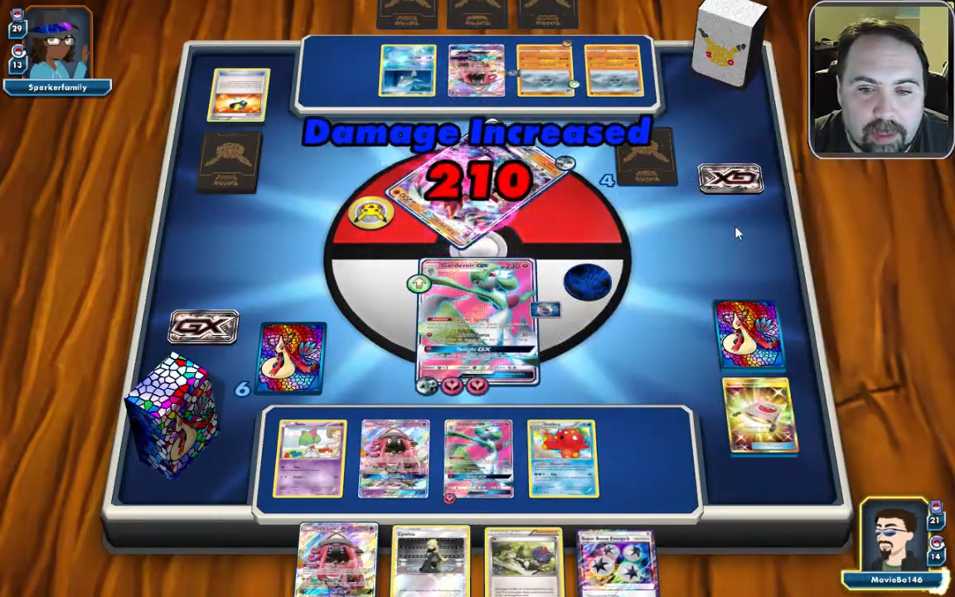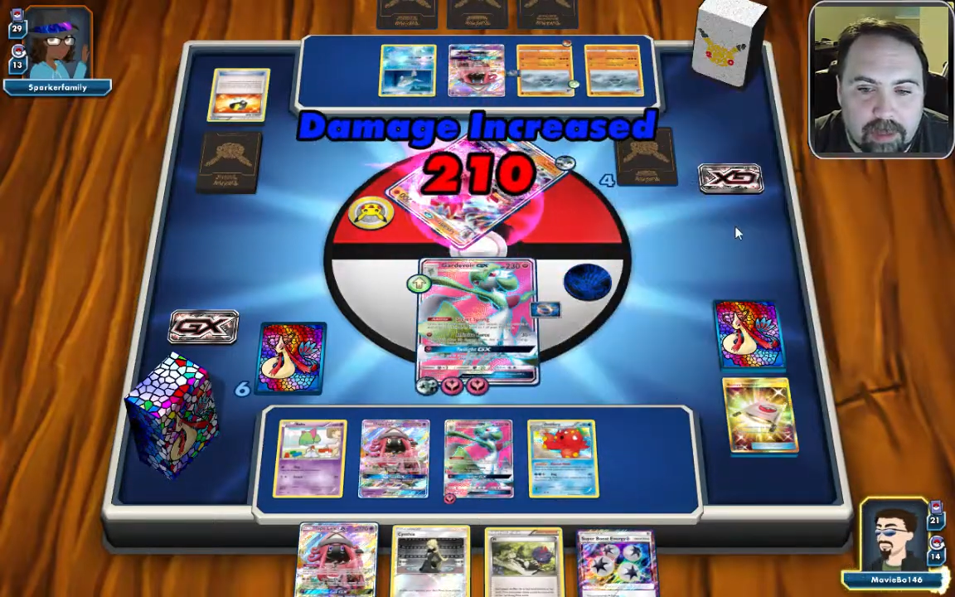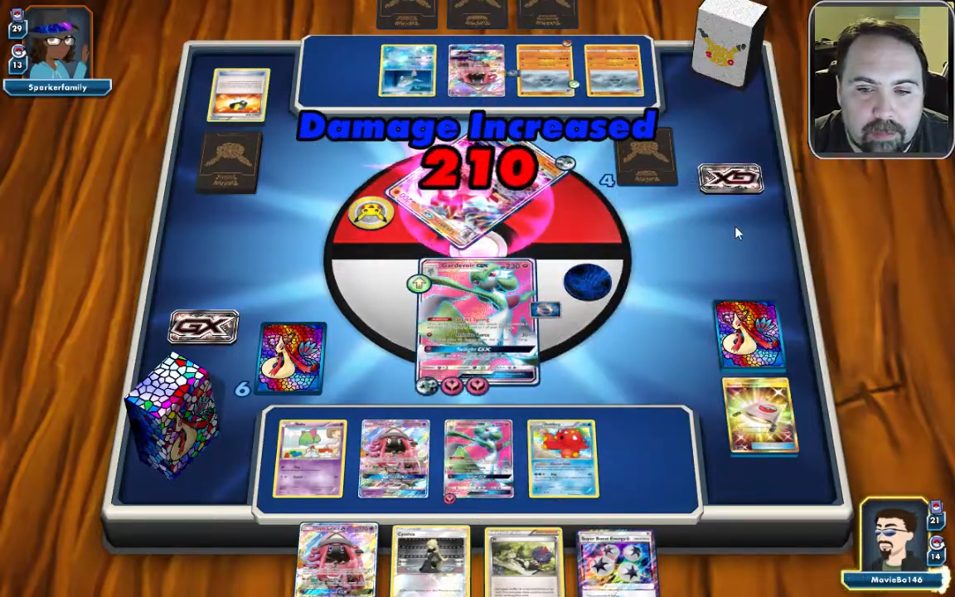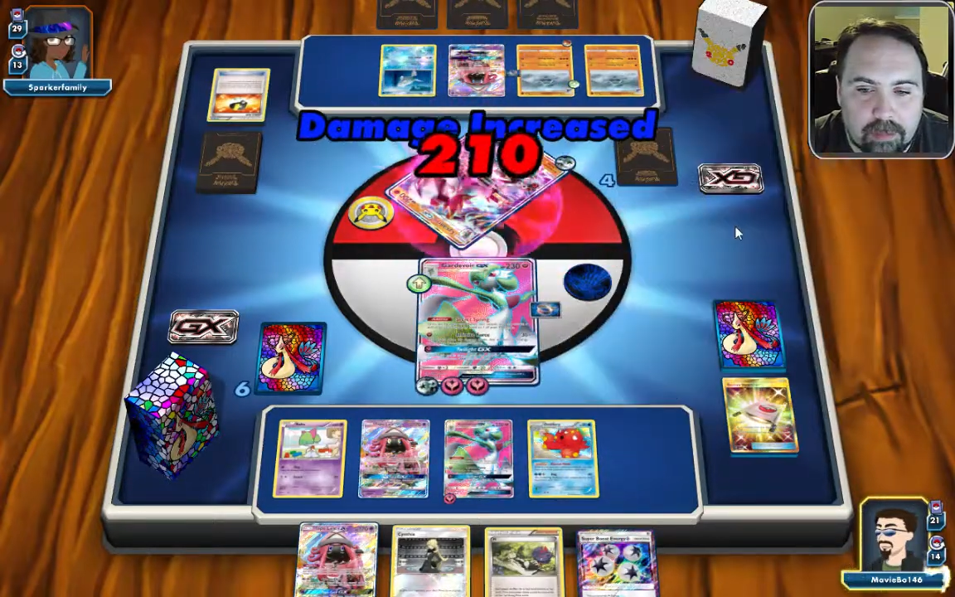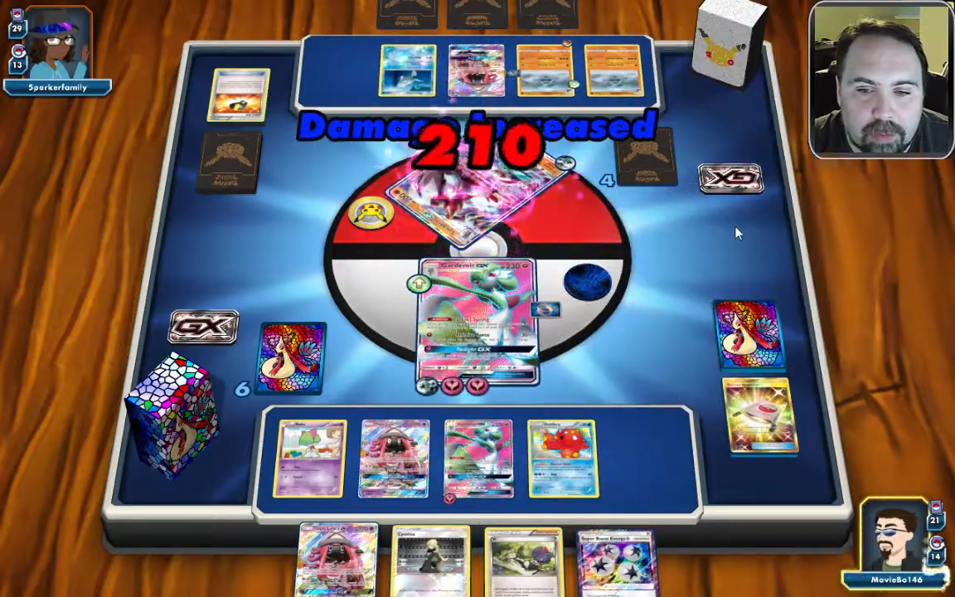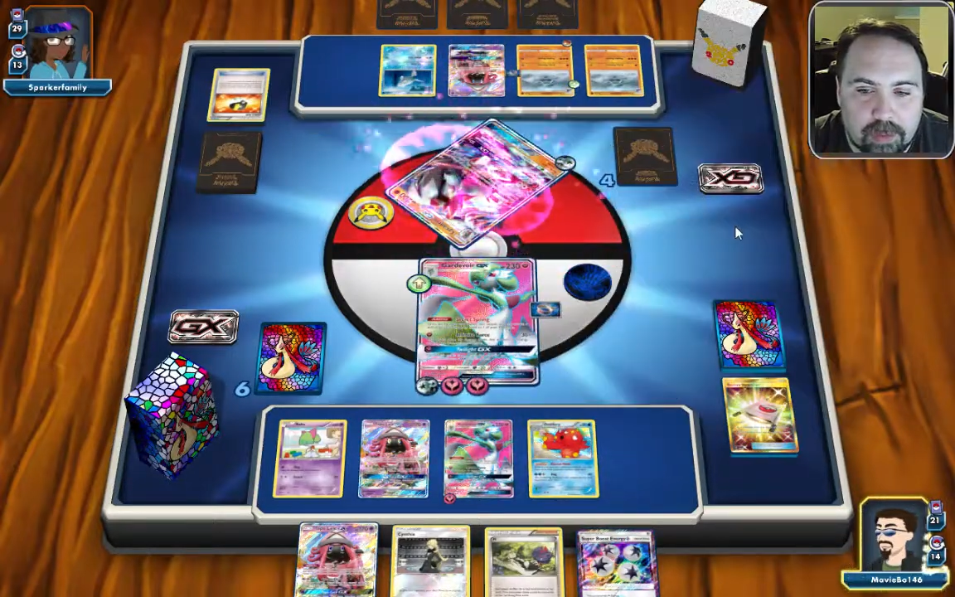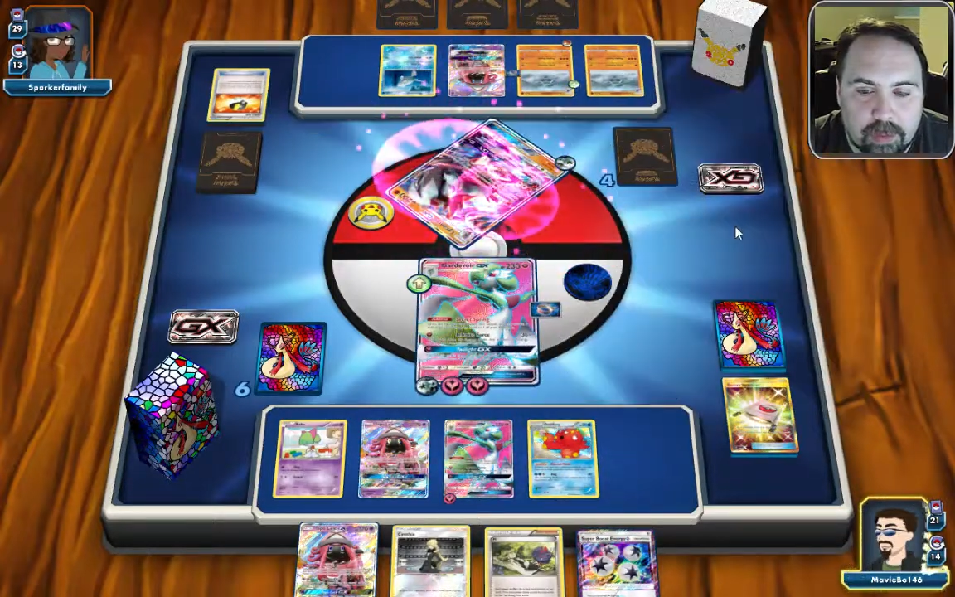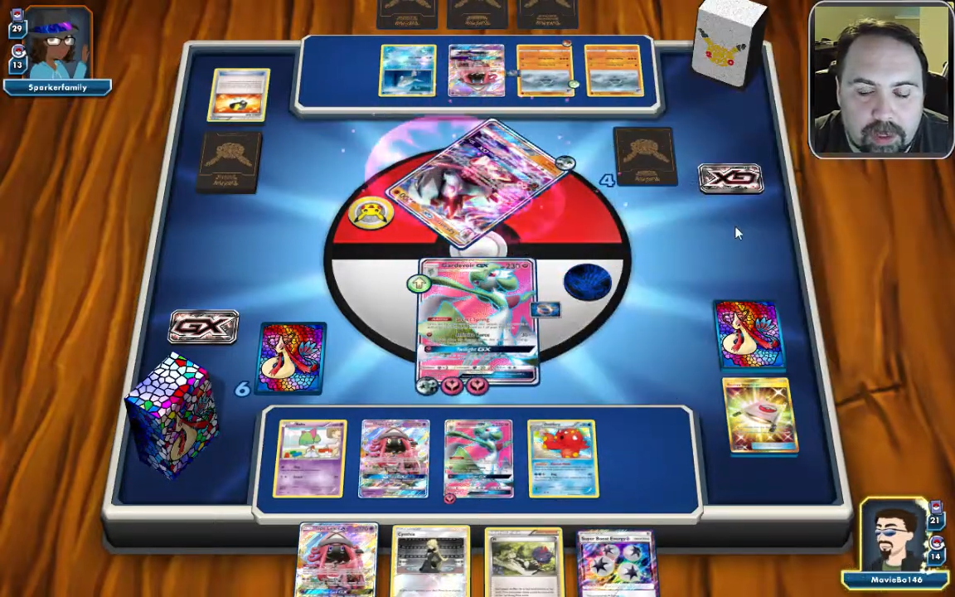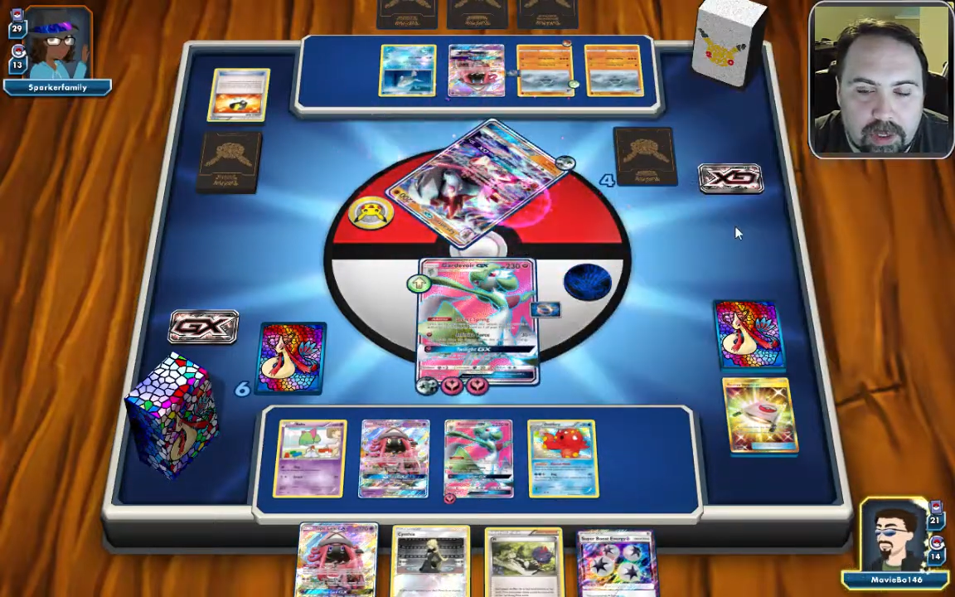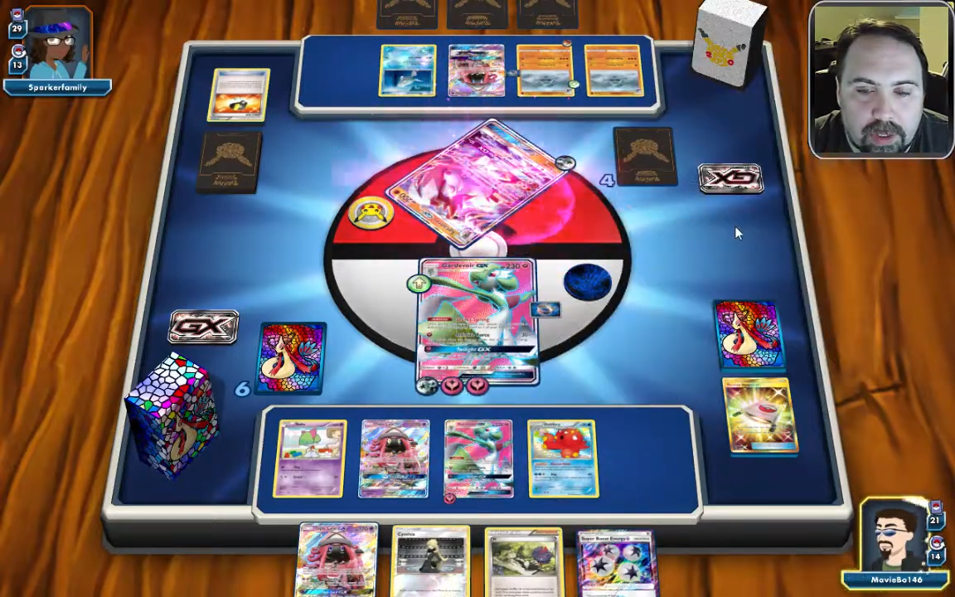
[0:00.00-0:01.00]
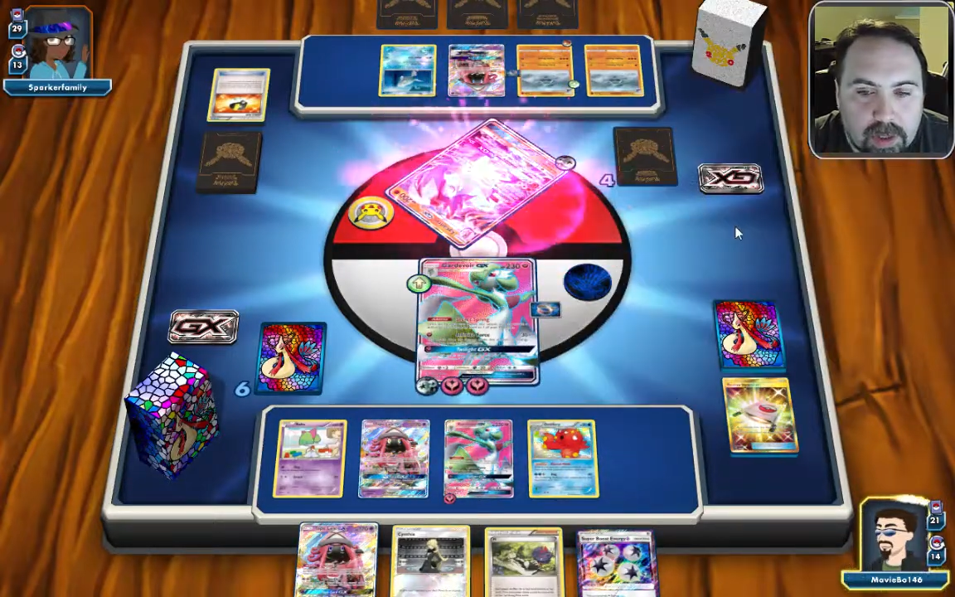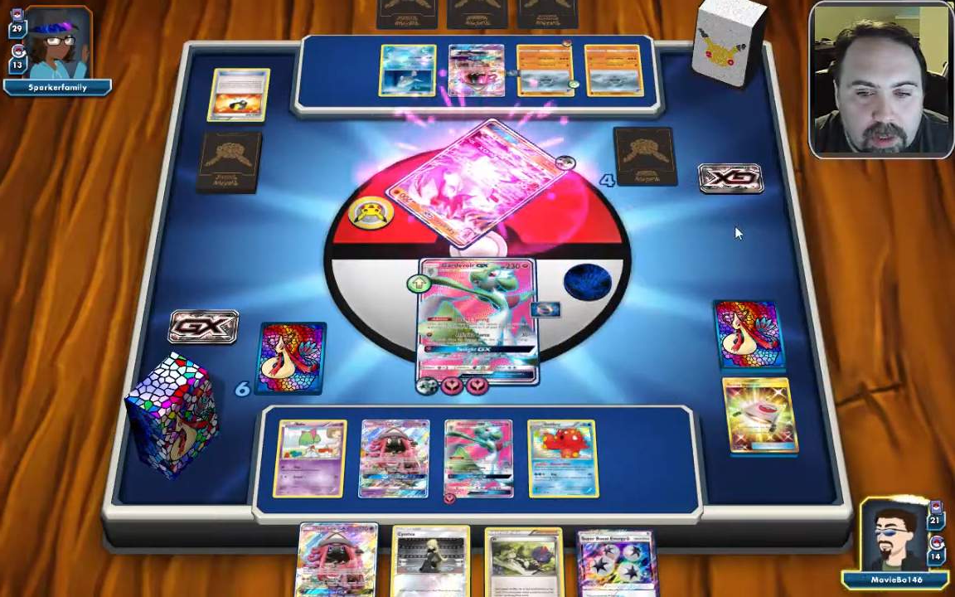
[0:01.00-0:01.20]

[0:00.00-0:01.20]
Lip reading: by 120.